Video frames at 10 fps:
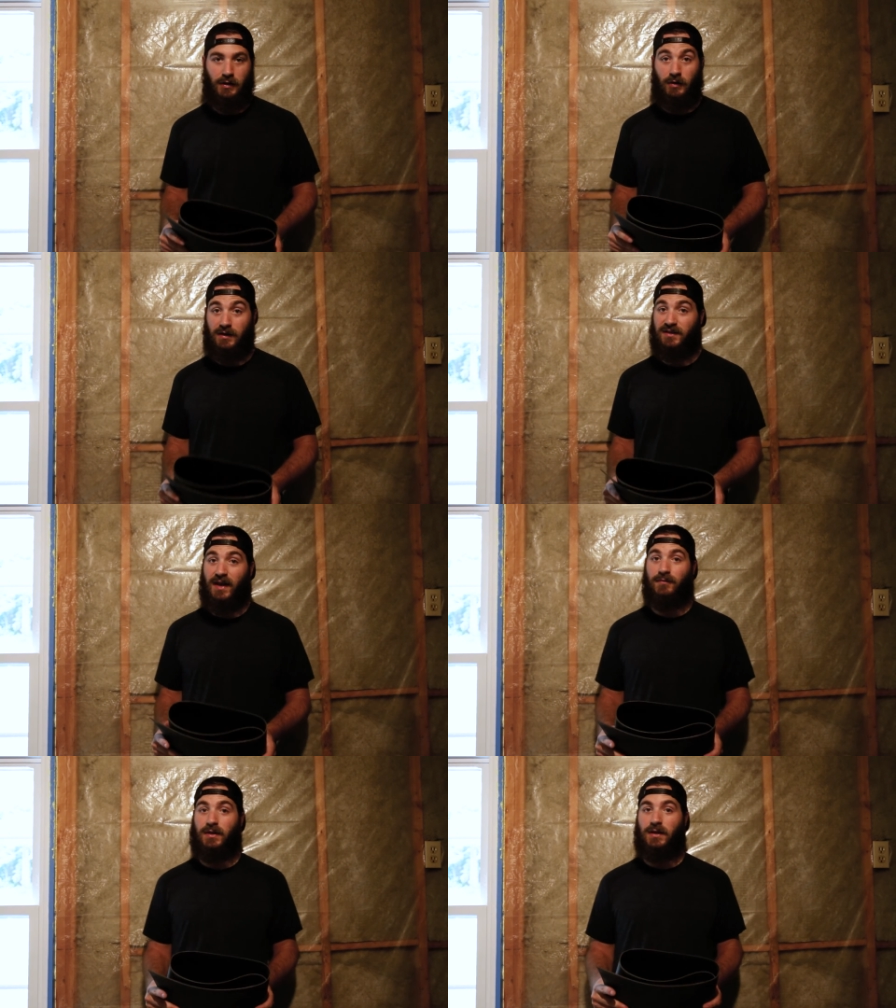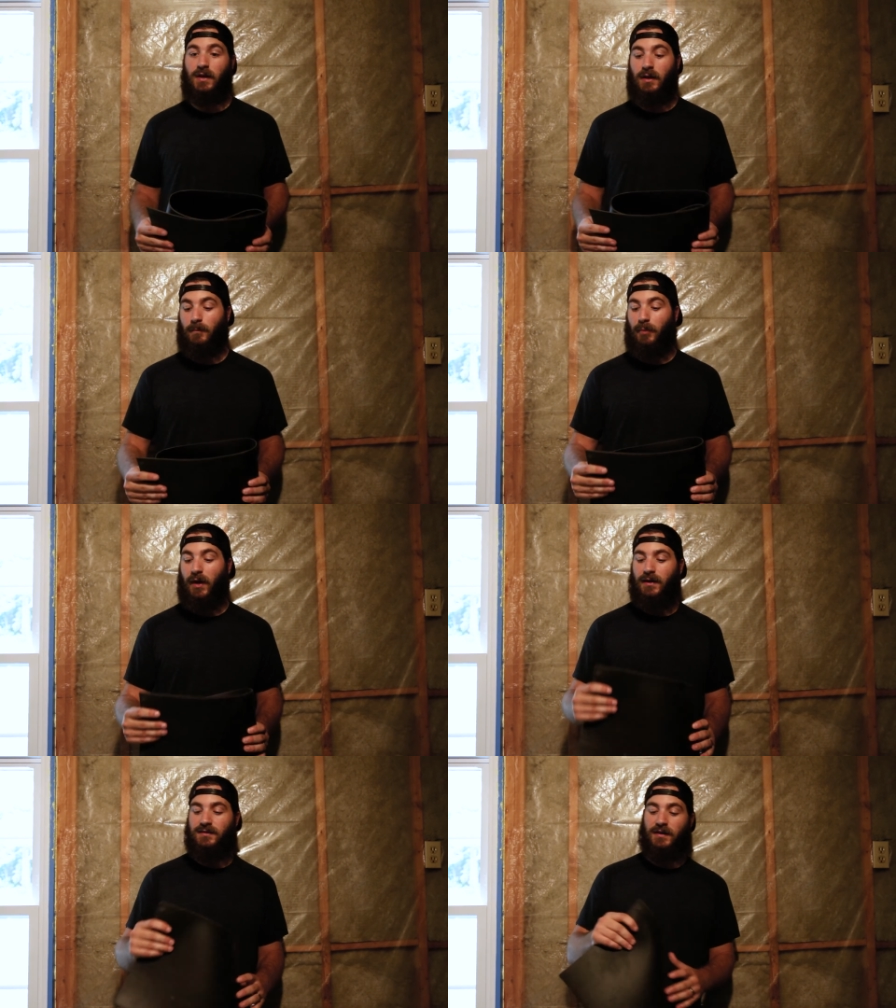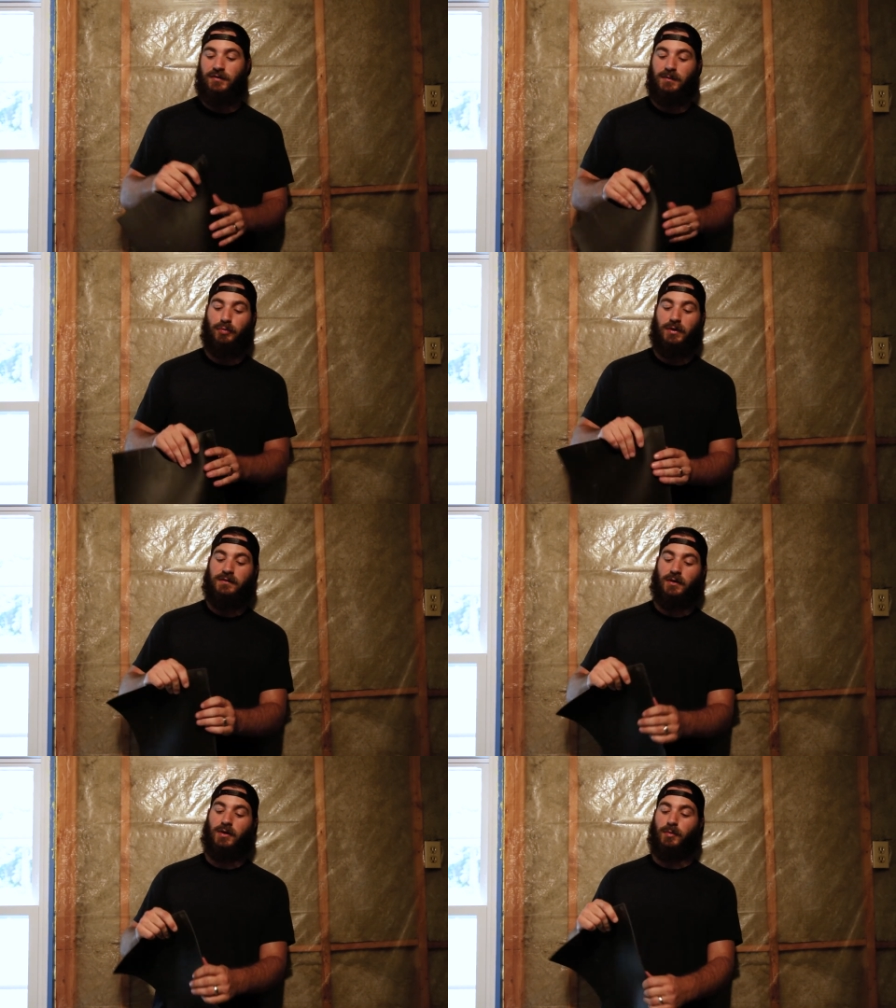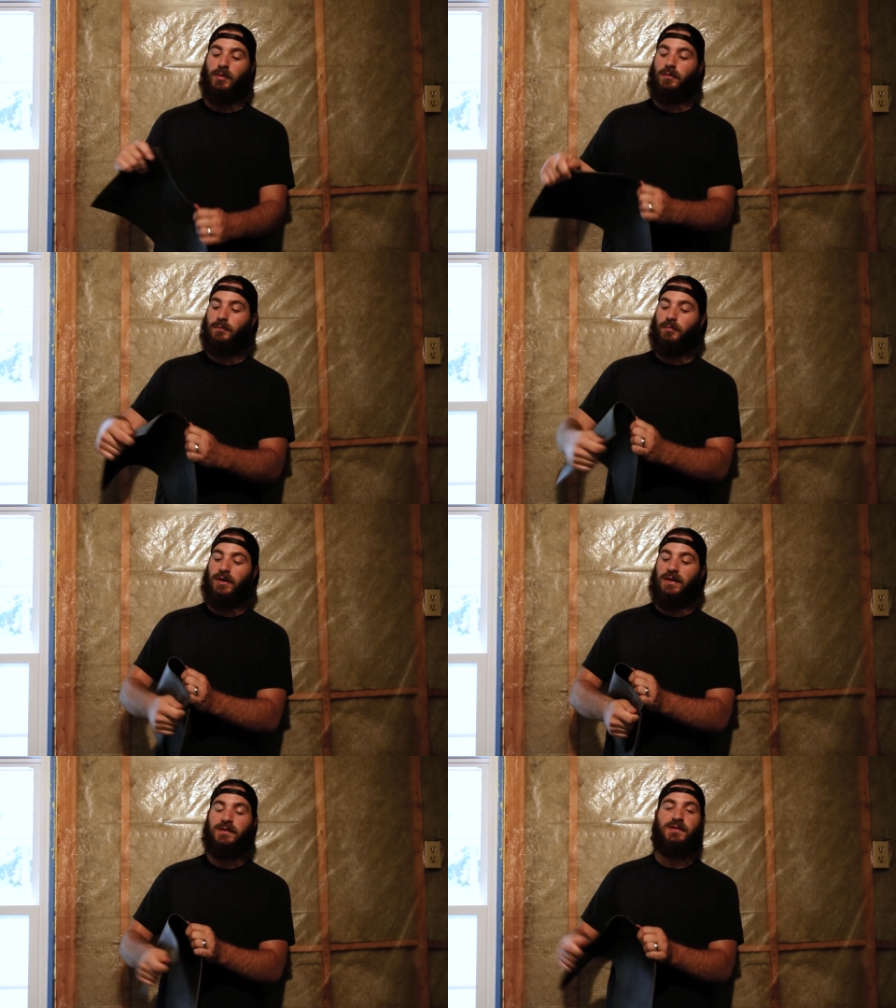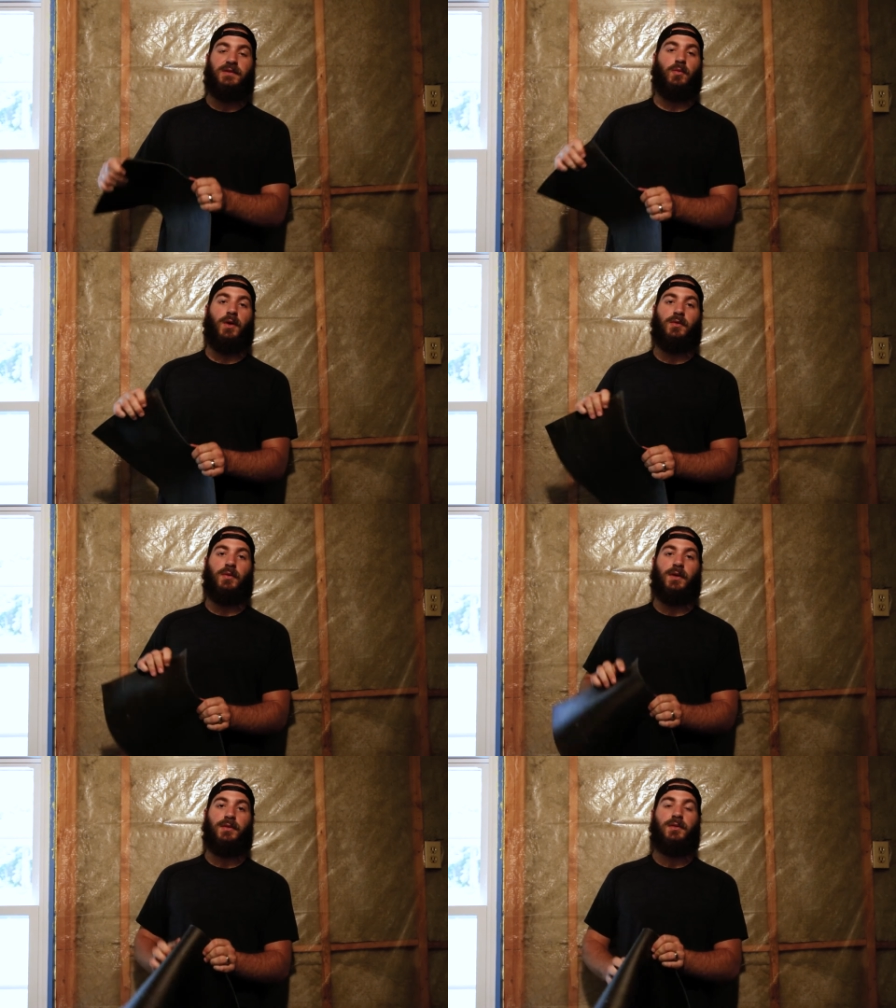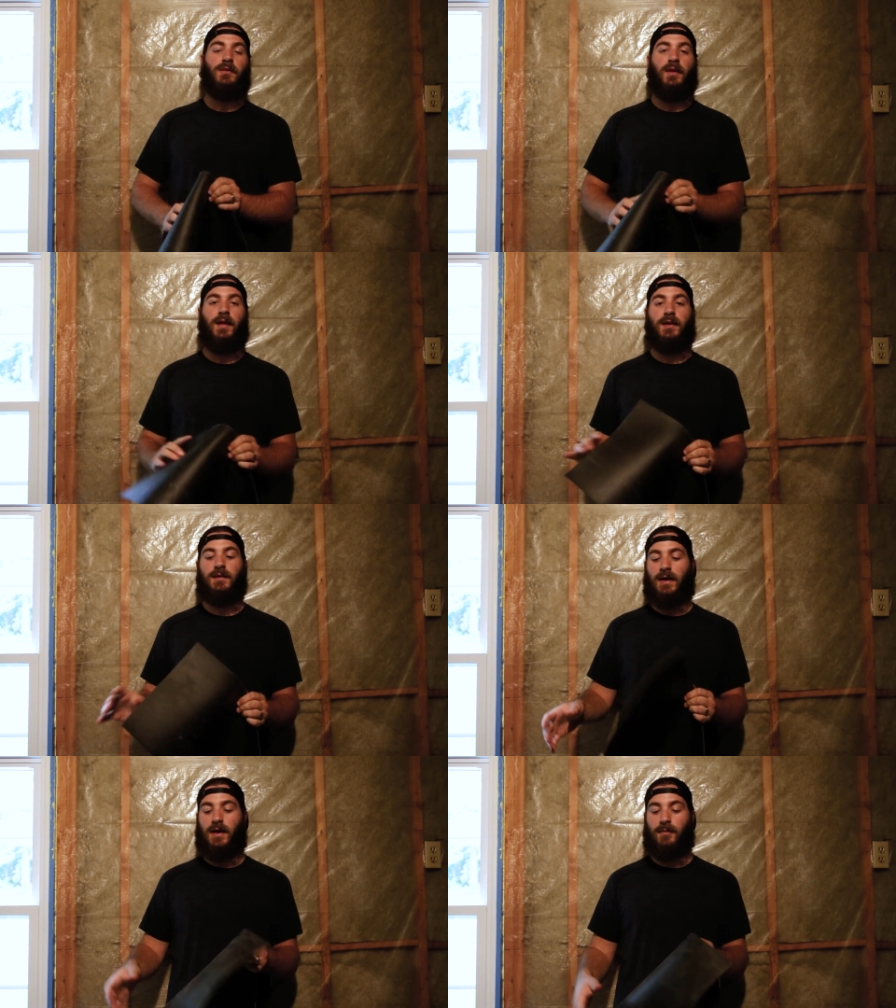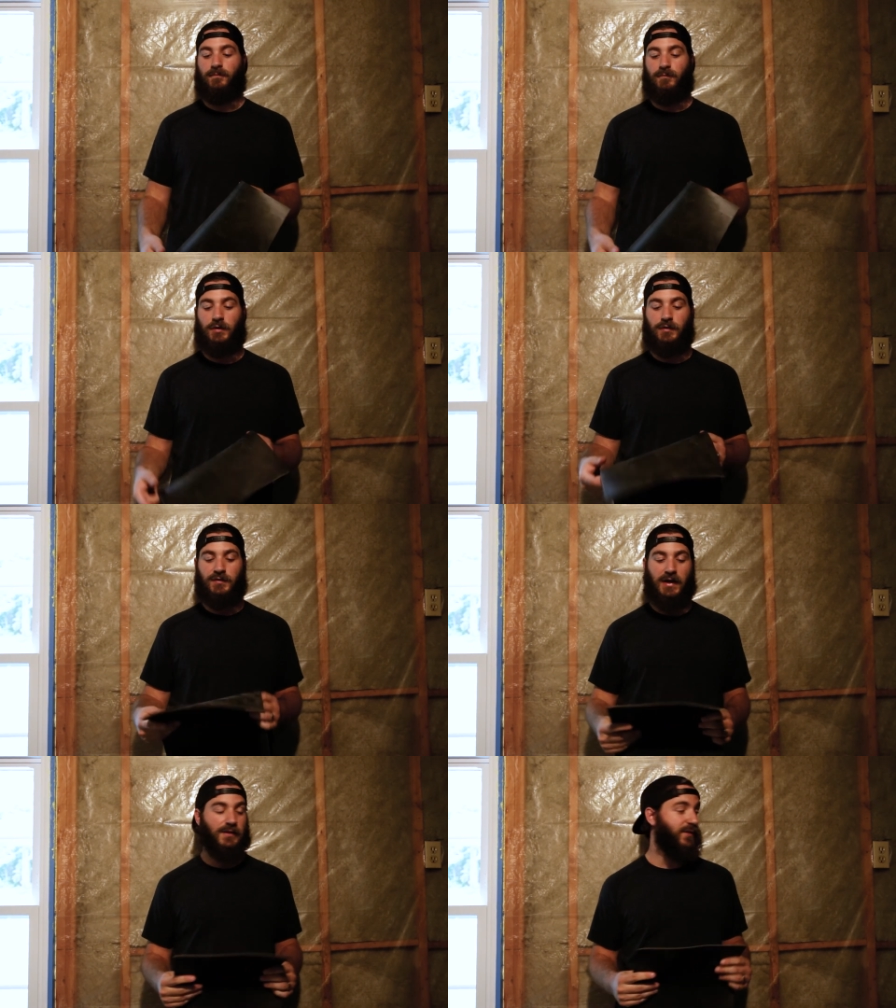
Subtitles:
Crazy heavy, but it's actually pretty durable, pretty easy to work with, and you just kind of